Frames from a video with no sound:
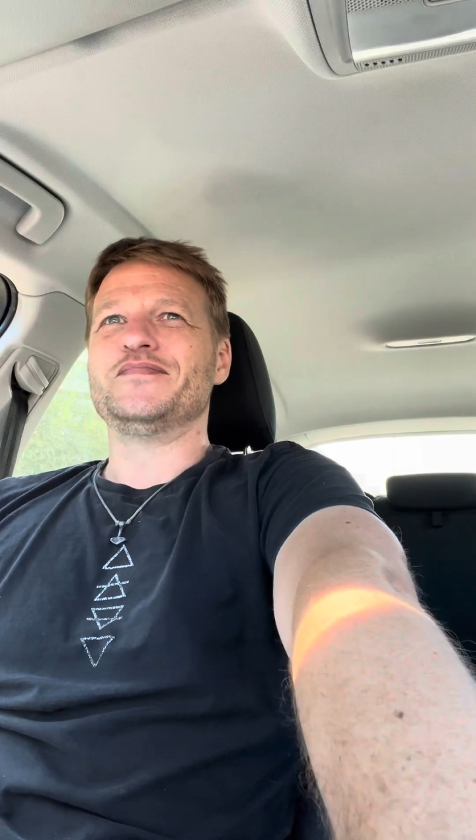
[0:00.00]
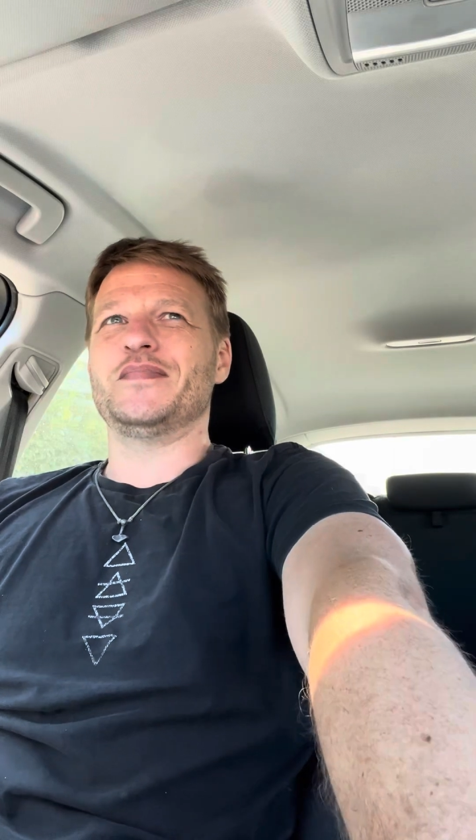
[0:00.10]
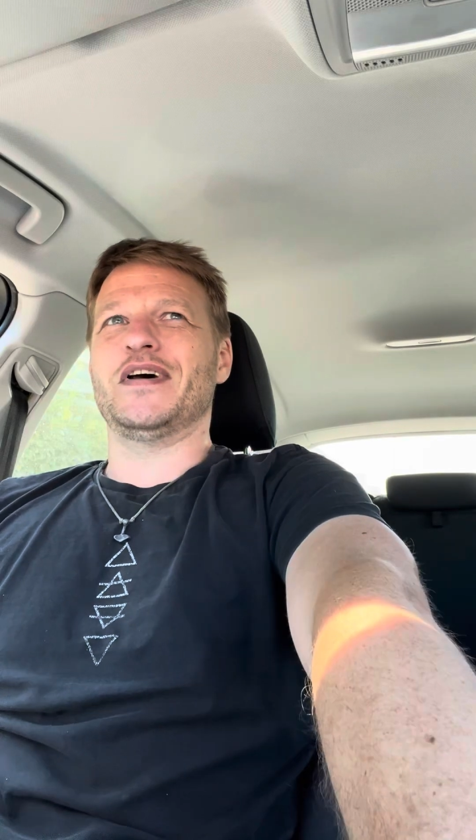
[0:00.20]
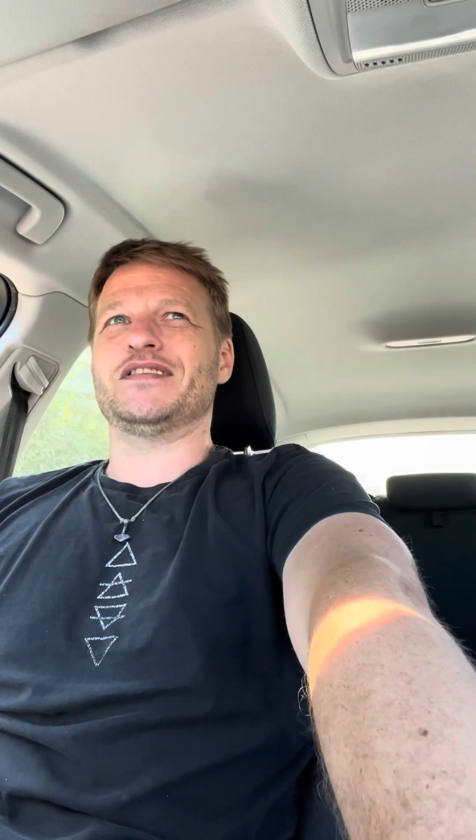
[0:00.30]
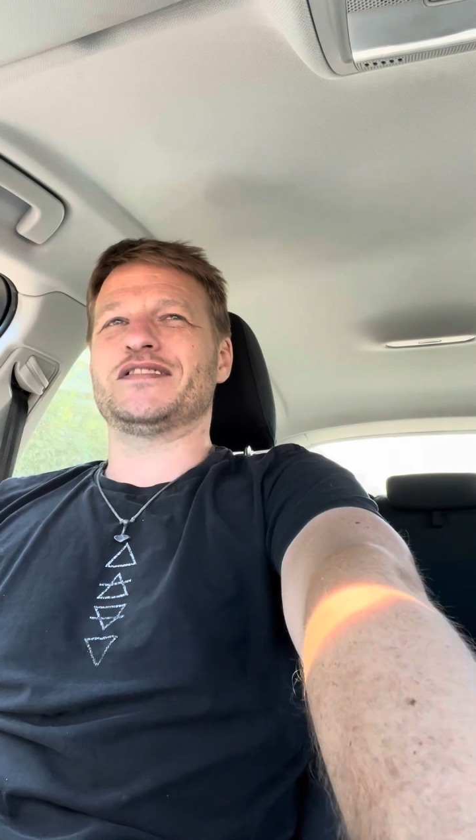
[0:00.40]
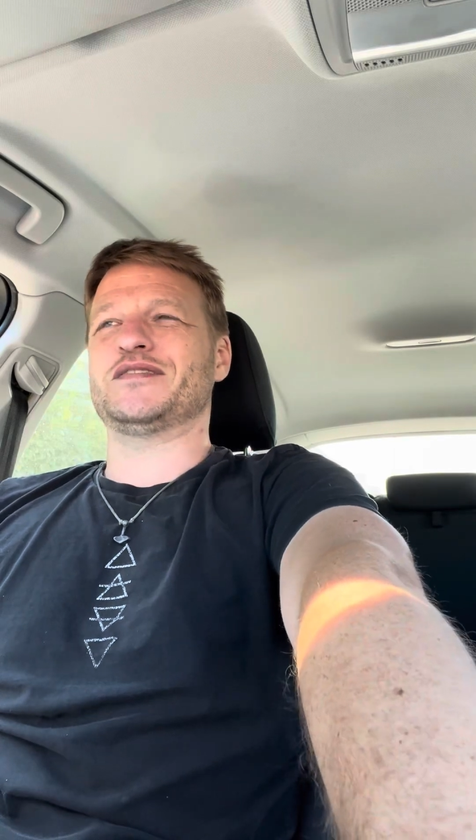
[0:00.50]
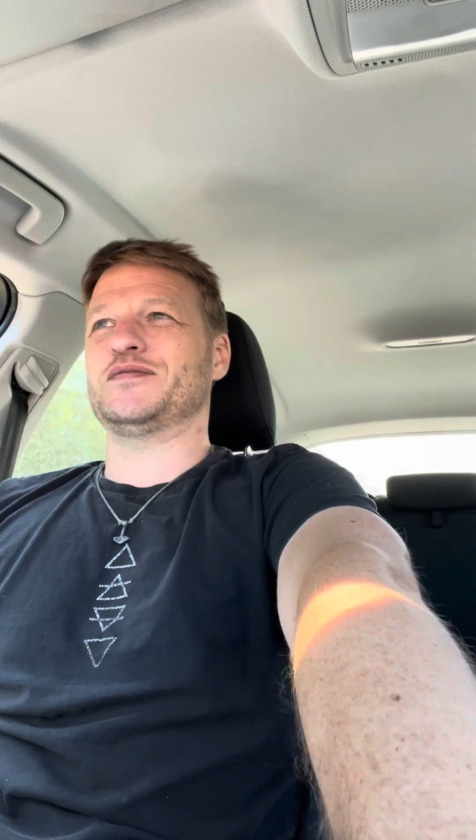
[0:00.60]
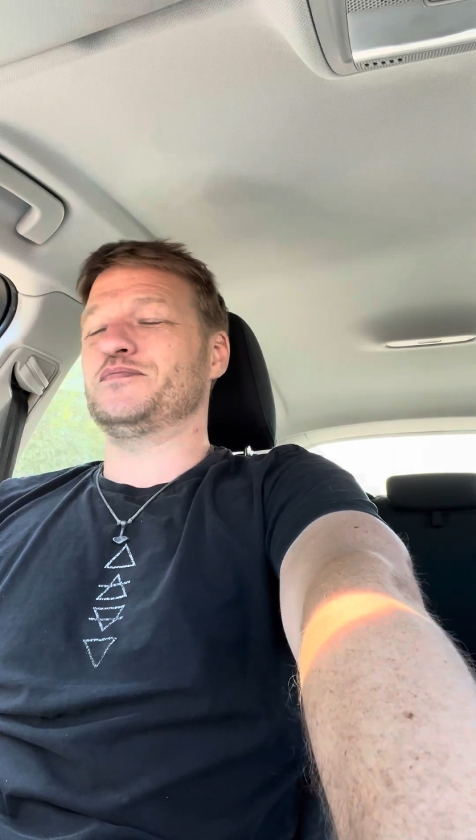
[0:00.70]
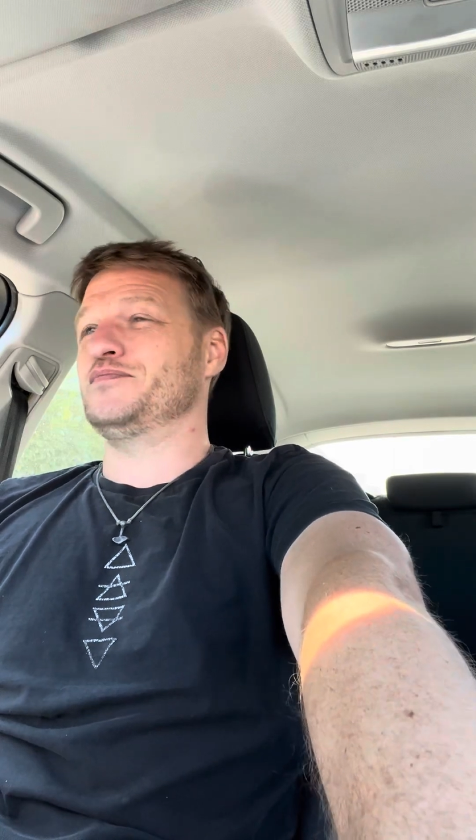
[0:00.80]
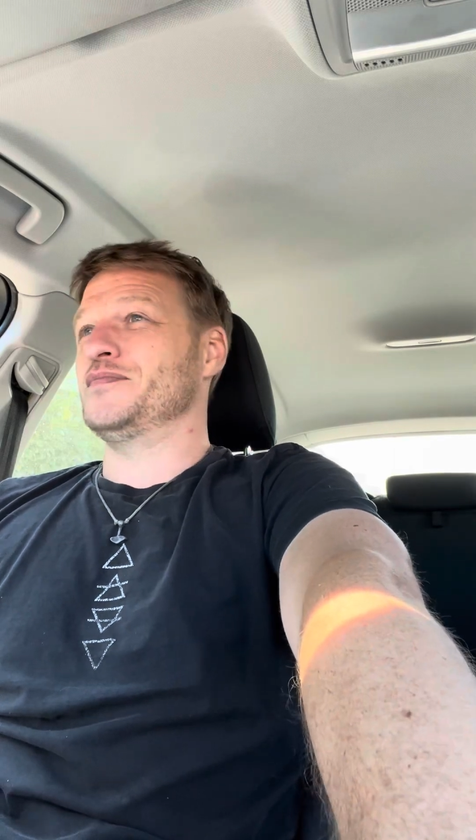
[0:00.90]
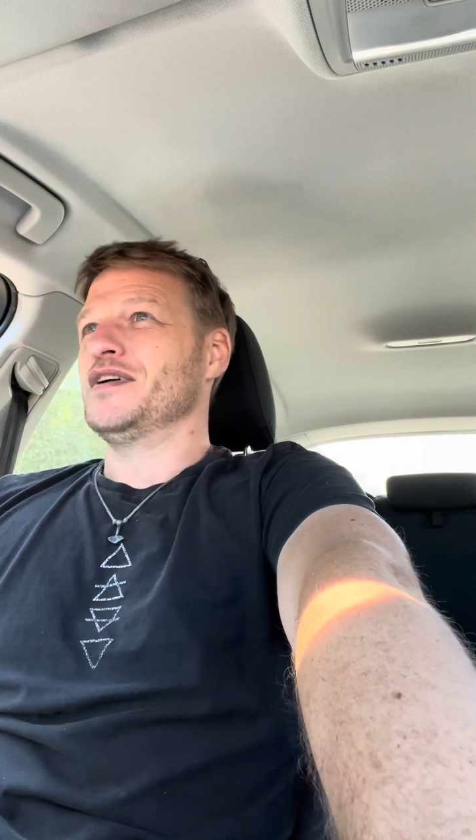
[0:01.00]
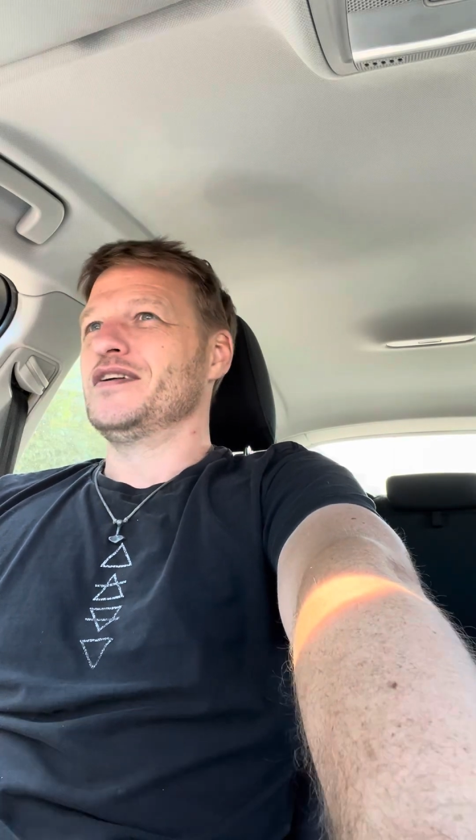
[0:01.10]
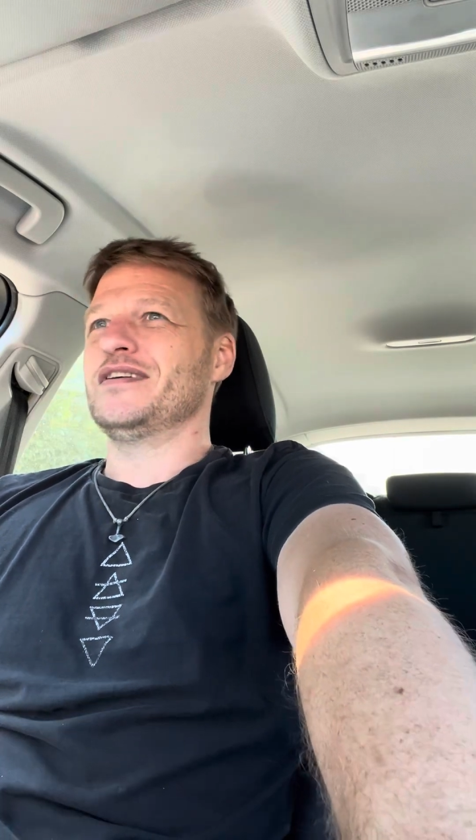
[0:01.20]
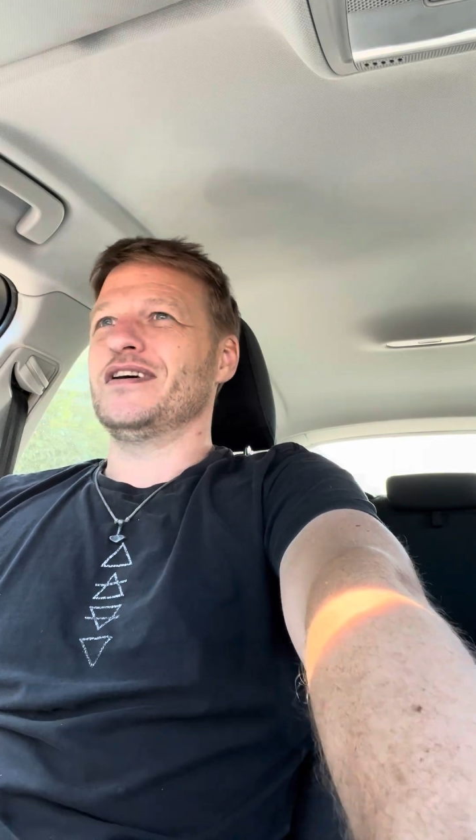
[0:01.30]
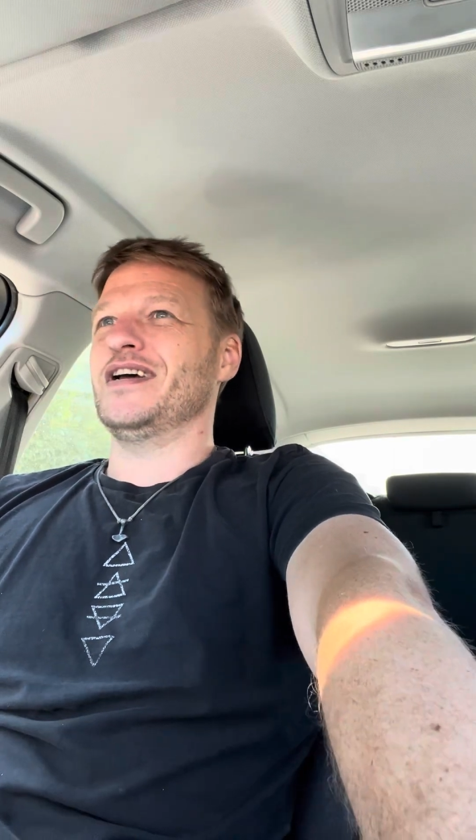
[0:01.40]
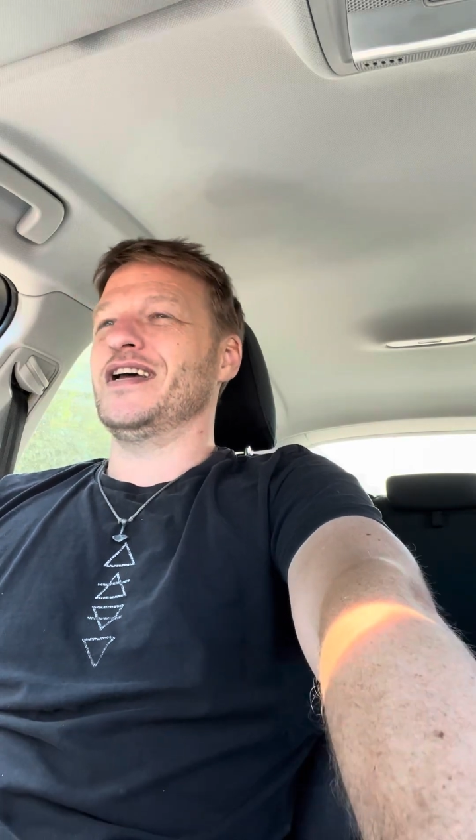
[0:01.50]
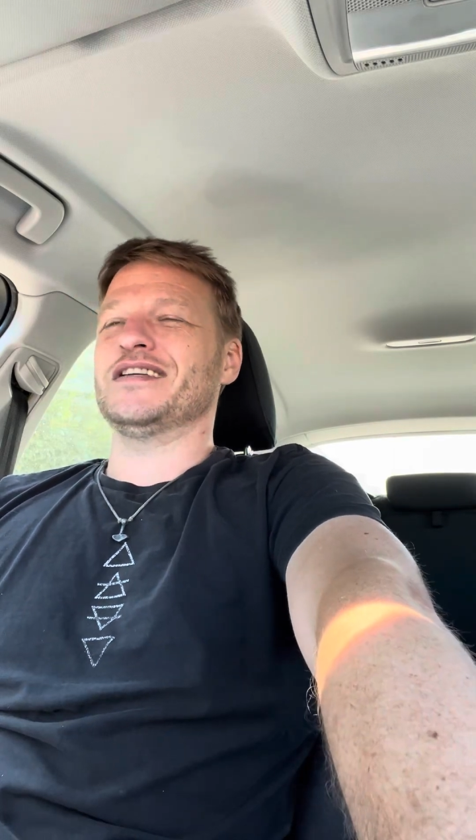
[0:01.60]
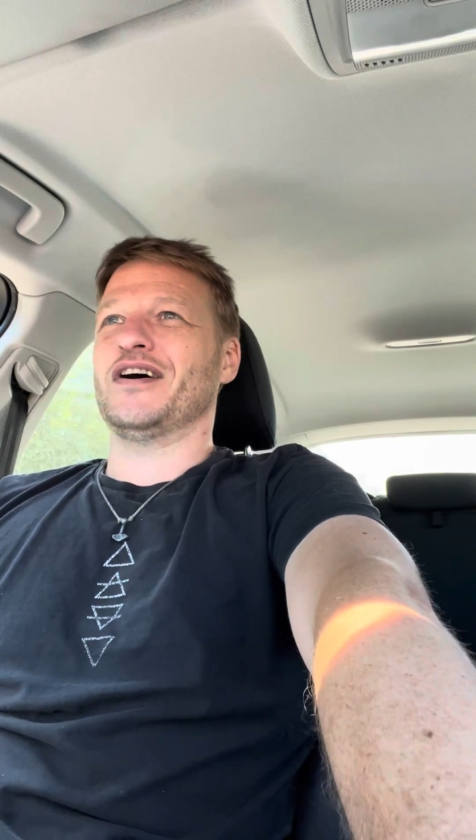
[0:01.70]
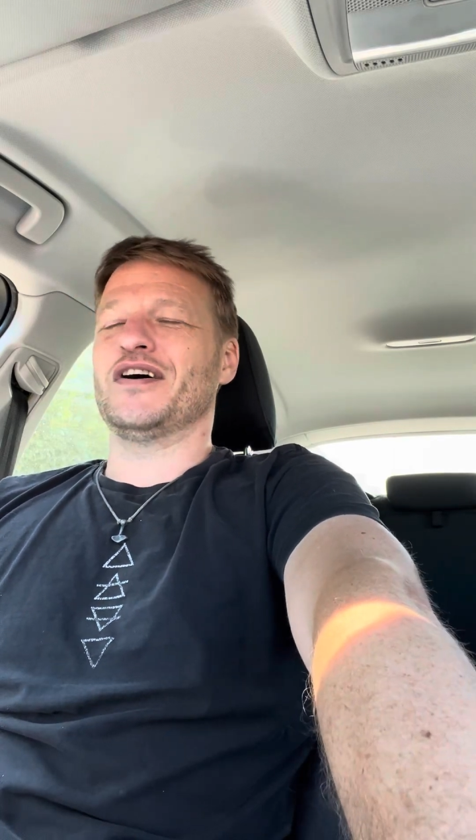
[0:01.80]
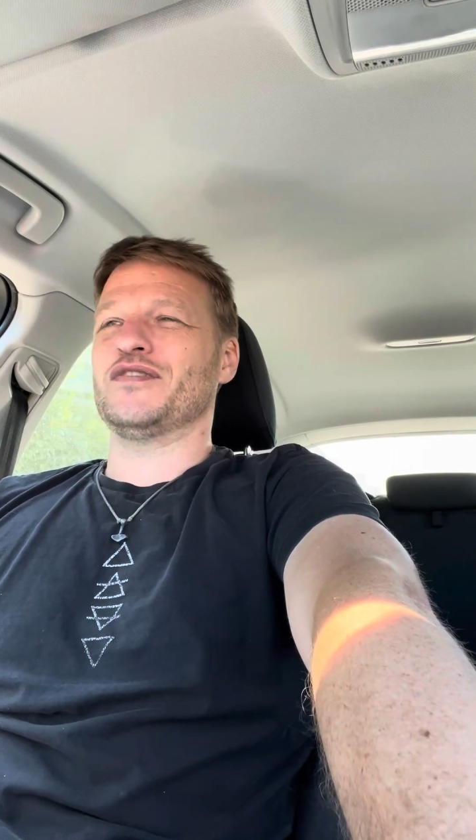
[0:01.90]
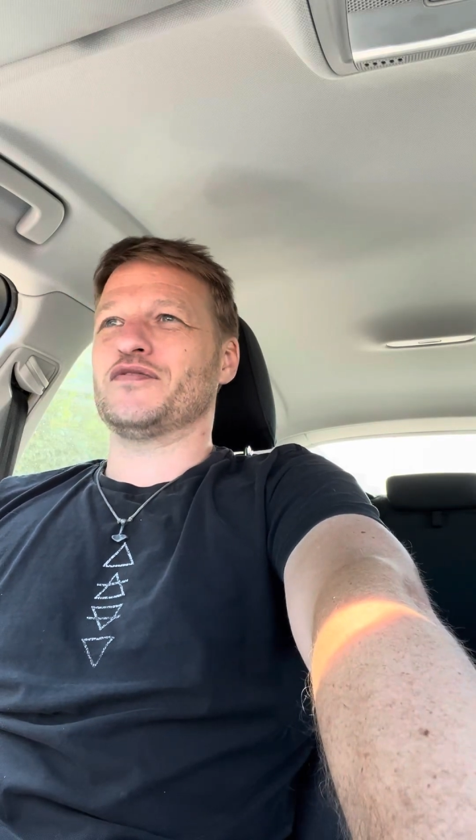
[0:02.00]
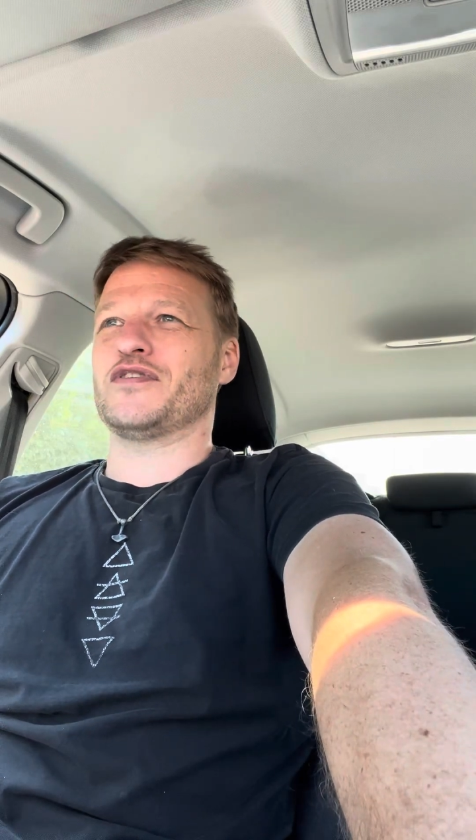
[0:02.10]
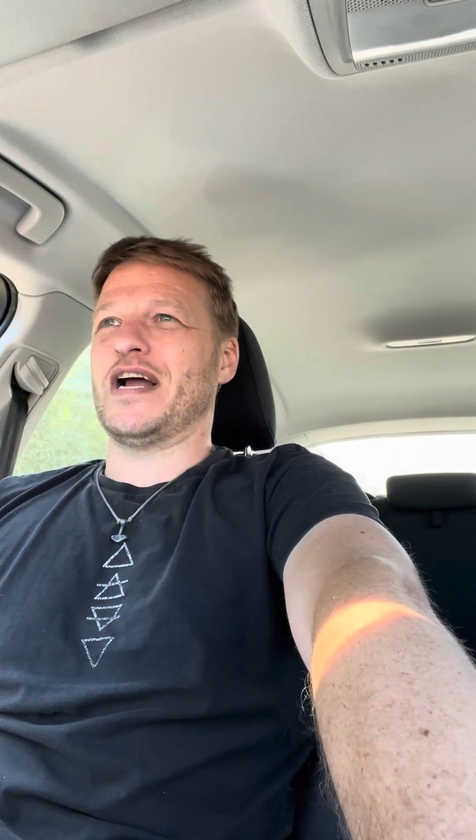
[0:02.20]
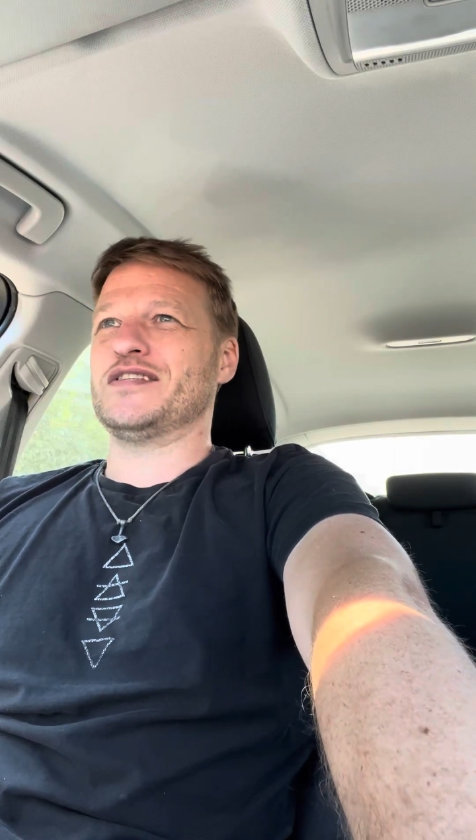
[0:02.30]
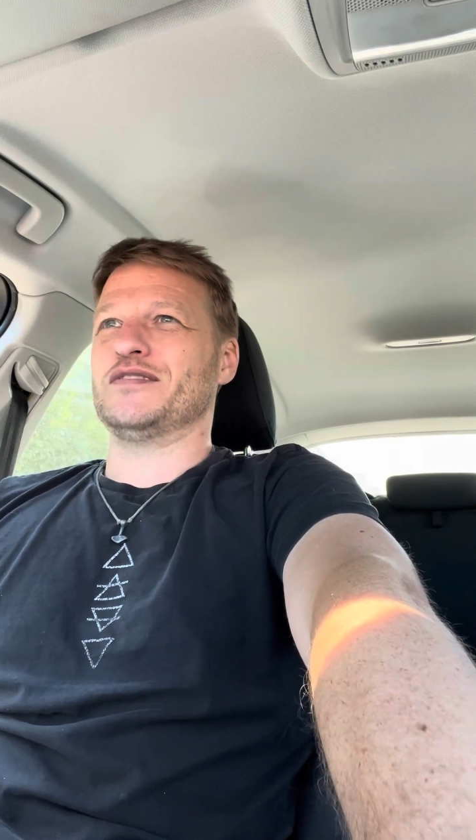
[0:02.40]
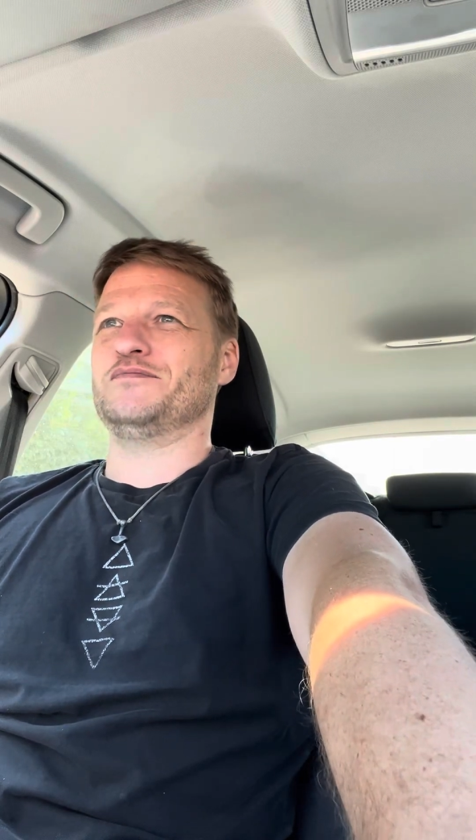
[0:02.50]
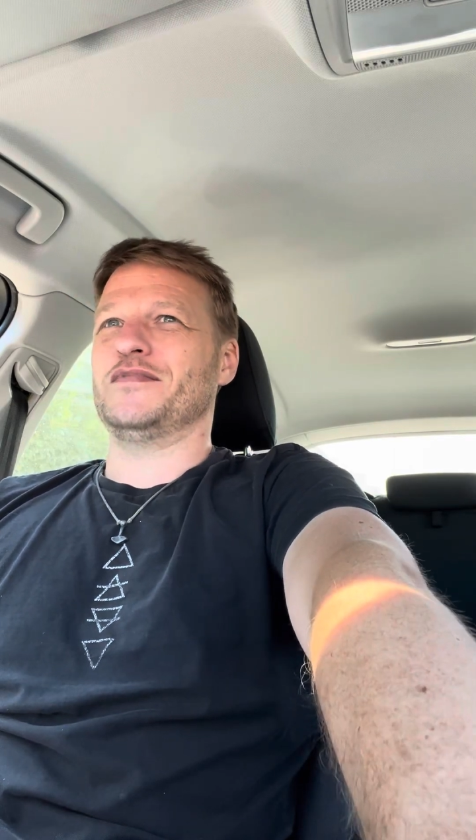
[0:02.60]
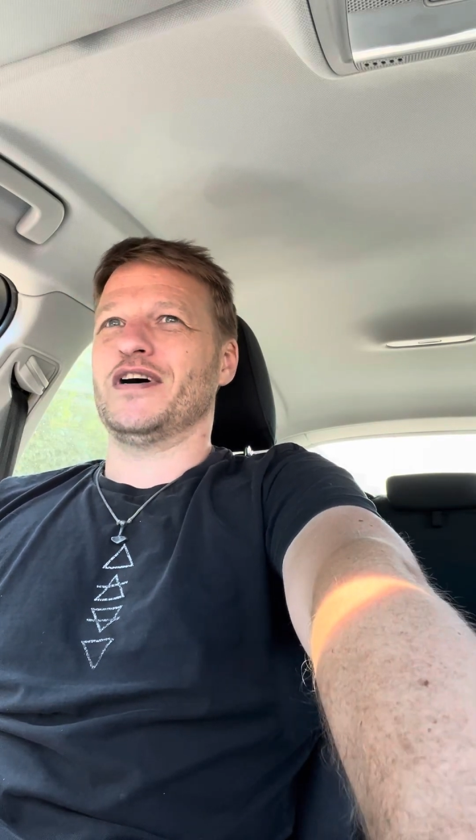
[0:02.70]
it's kind of random.